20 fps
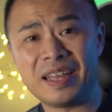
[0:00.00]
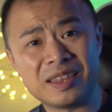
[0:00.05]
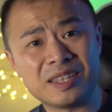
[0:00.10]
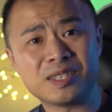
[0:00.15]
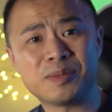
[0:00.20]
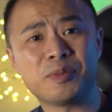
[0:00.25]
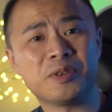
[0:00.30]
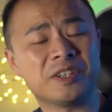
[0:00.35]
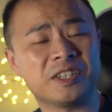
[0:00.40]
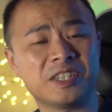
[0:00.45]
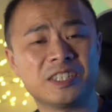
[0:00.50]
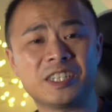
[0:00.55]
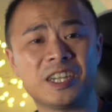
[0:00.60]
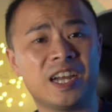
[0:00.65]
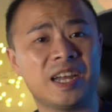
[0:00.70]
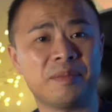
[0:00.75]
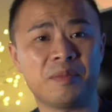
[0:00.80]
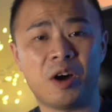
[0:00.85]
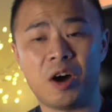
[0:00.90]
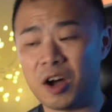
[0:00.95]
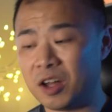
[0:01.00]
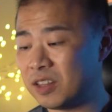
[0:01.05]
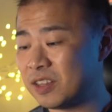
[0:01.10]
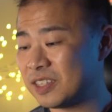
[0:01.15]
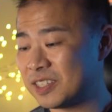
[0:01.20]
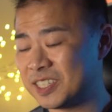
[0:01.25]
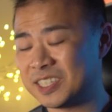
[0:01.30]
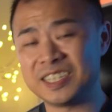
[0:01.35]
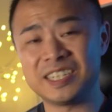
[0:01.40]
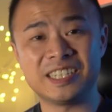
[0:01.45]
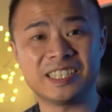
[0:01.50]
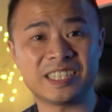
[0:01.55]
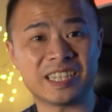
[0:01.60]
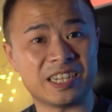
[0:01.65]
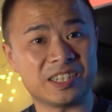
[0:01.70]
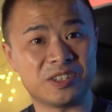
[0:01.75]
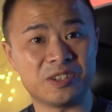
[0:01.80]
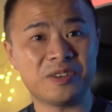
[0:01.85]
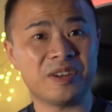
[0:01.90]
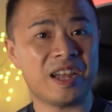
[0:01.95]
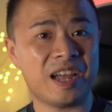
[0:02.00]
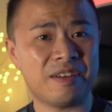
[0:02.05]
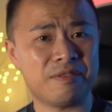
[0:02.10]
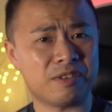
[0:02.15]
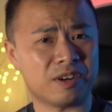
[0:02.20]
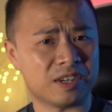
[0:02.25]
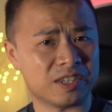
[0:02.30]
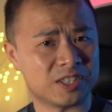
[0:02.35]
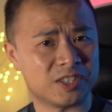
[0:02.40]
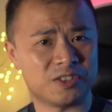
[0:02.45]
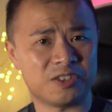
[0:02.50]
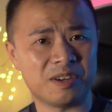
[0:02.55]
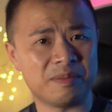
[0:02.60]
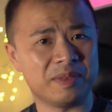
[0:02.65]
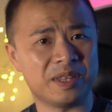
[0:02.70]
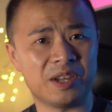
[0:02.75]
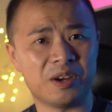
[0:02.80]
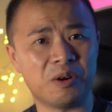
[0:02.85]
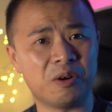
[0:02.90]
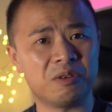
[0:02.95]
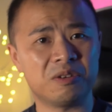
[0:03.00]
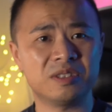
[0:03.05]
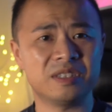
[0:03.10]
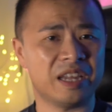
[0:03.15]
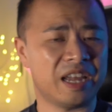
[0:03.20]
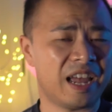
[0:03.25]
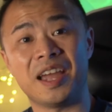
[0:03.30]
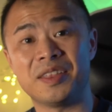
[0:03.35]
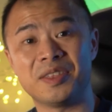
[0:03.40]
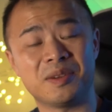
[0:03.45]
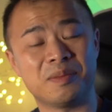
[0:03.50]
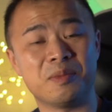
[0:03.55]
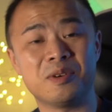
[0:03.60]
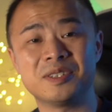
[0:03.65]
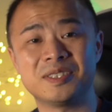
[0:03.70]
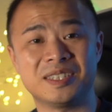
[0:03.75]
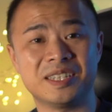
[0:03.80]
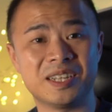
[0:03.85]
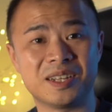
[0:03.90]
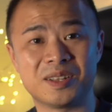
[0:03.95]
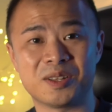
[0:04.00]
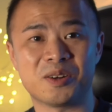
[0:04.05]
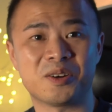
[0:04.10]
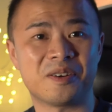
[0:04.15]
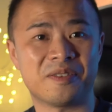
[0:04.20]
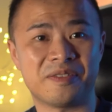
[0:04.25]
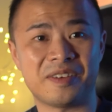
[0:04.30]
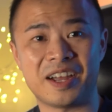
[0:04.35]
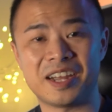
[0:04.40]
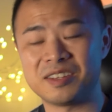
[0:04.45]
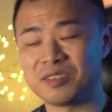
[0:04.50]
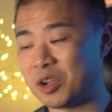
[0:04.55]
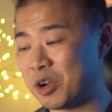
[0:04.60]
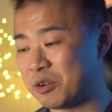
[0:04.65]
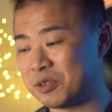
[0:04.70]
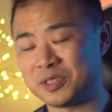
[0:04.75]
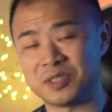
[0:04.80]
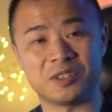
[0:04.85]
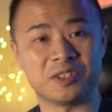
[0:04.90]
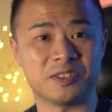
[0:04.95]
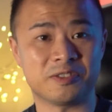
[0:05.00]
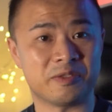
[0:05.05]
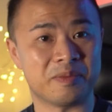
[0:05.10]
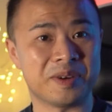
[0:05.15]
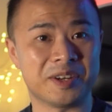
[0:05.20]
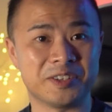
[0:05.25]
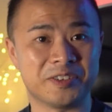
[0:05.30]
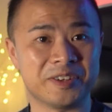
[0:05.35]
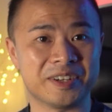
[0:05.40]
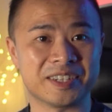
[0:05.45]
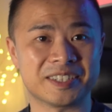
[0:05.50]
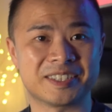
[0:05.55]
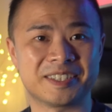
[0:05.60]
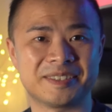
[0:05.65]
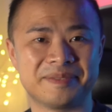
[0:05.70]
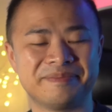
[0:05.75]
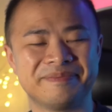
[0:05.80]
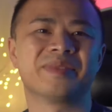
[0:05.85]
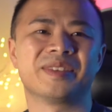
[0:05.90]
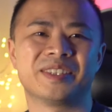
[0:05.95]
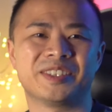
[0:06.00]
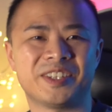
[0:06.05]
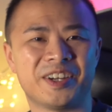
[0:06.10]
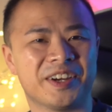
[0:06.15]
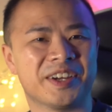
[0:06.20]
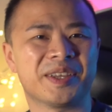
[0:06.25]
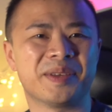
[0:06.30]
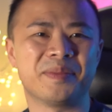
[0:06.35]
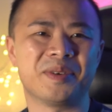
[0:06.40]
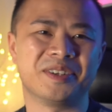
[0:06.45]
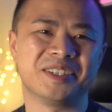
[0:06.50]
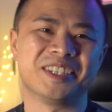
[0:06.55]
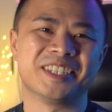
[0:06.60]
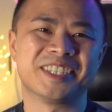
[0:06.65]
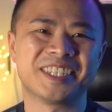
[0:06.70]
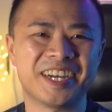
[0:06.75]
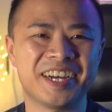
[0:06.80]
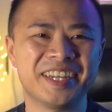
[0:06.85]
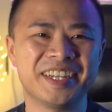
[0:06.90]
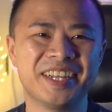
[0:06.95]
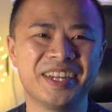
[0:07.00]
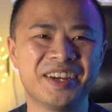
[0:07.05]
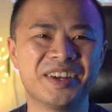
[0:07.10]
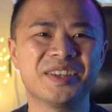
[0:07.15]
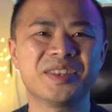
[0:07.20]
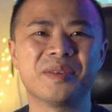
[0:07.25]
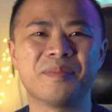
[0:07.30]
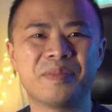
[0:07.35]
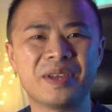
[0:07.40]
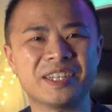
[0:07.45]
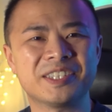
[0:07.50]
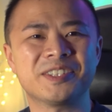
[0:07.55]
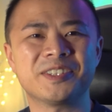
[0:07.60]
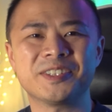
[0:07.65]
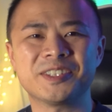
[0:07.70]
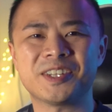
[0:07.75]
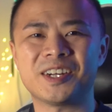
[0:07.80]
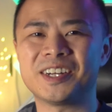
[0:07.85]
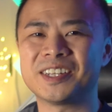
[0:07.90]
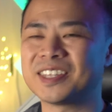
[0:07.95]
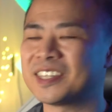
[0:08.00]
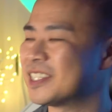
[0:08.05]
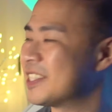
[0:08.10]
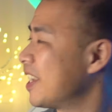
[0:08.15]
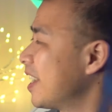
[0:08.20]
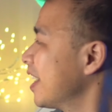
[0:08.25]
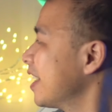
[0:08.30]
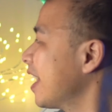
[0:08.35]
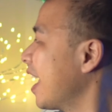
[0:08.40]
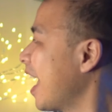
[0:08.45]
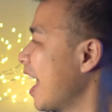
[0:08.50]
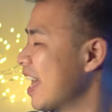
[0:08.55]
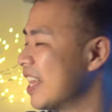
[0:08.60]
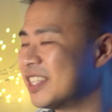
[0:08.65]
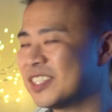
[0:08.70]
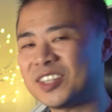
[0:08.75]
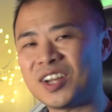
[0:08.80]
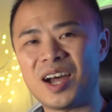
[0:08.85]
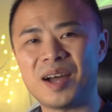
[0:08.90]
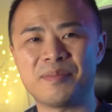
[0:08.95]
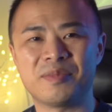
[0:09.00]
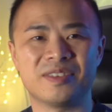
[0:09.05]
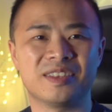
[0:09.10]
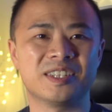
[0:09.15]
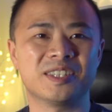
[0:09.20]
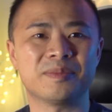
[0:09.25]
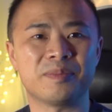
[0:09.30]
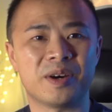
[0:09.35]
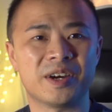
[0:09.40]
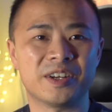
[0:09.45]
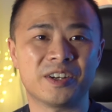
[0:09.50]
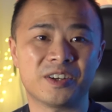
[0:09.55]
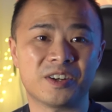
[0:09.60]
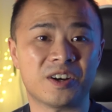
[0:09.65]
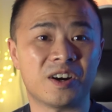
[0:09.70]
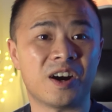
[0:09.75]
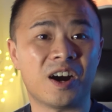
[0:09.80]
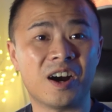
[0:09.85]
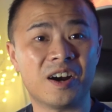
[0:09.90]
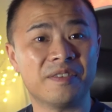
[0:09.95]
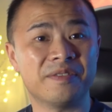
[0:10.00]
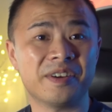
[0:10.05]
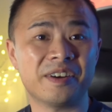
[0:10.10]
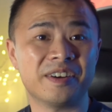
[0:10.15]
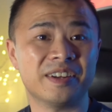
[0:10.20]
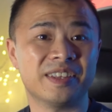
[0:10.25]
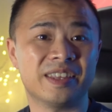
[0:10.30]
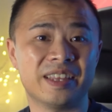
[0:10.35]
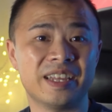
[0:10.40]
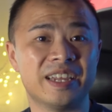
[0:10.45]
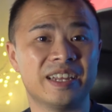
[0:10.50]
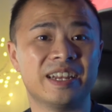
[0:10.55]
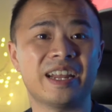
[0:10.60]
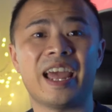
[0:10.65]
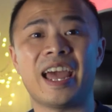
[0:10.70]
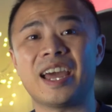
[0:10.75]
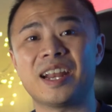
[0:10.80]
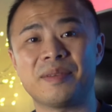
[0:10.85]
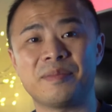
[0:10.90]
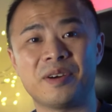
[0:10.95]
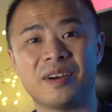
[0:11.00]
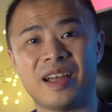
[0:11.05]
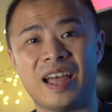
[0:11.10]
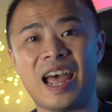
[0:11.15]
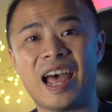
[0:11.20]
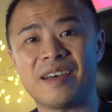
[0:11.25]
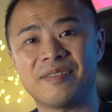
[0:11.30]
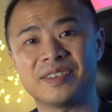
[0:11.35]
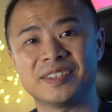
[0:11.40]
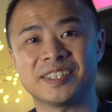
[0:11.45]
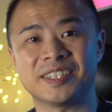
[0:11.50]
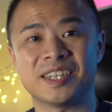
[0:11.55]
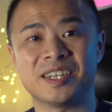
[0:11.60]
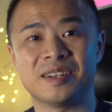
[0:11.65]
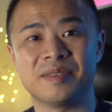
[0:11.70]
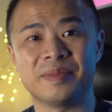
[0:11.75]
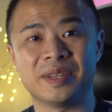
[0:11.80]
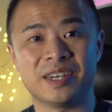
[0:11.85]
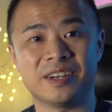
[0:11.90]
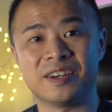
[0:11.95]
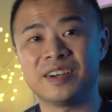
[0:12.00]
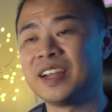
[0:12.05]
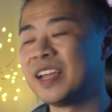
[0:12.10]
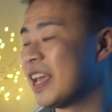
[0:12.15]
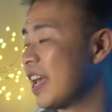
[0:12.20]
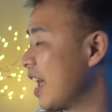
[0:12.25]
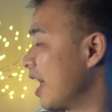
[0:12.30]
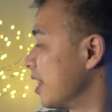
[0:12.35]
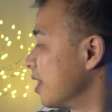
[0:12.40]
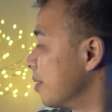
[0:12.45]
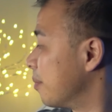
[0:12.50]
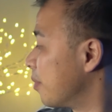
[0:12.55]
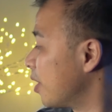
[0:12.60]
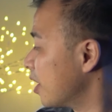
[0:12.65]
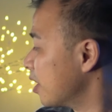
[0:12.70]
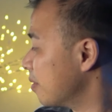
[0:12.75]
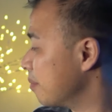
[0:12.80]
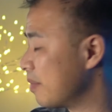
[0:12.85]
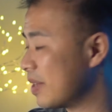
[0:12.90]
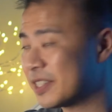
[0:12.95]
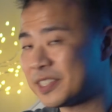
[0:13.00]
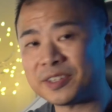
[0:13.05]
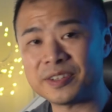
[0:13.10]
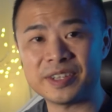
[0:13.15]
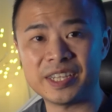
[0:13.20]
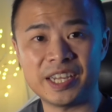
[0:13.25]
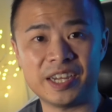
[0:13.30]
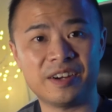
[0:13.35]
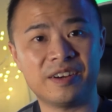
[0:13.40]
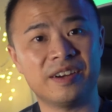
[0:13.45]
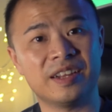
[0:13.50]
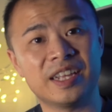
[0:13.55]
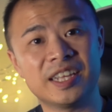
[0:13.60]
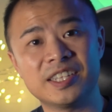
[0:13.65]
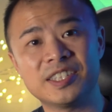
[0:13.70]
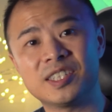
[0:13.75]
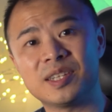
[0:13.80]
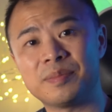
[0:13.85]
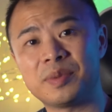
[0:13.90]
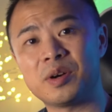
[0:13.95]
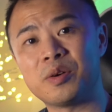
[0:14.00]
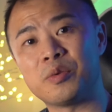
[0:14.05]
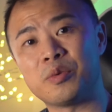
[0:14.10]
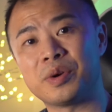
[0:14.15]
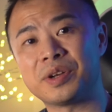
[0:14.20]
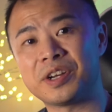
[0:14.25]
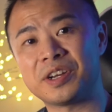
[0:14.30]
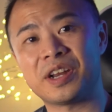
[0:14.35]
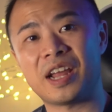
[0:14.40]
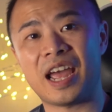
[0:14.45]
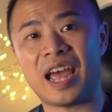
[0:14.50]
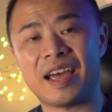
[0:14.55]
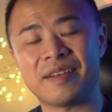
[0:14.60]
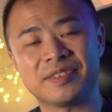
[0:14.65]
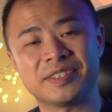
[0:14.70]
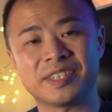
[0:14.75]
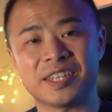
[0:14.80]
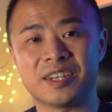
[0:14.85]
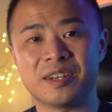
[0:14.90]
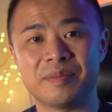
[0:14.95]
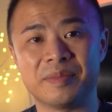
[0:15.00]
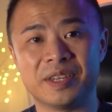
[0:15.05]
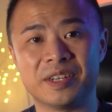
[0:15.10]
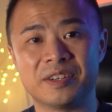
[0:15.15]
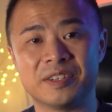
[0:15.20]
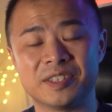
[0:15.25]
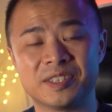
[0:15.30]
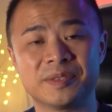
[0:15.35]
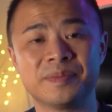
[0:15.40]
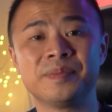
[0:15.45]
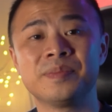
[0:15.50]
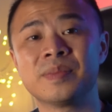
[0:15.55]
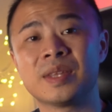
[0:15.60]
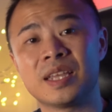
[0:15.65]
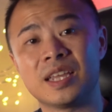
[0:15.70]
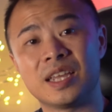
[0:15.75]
At this point in time, all the CDs I do have are extremely old, and they're mostly glorified coasters for my drinks. Talking about design here, the bezels on the side and top of this monitor are very thin at about 0.5 centimeter, and the bottom bezel here is about 1.5 centimeters.